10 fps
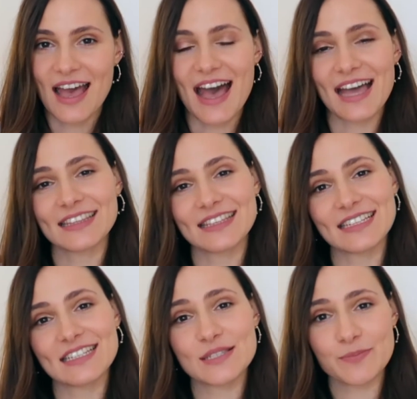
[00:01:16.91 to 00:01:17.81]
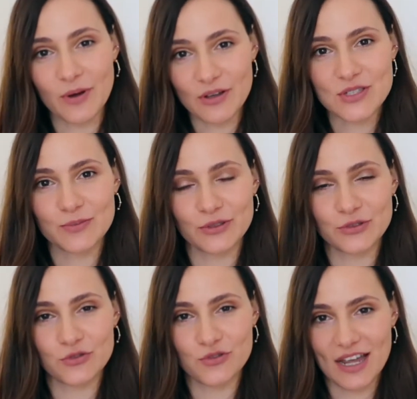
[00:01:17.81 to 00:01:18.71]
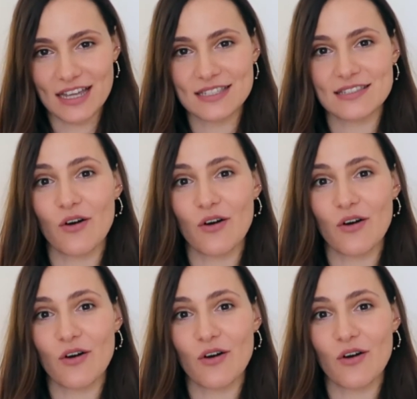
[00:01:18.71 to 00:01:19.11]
and that it's possible to dress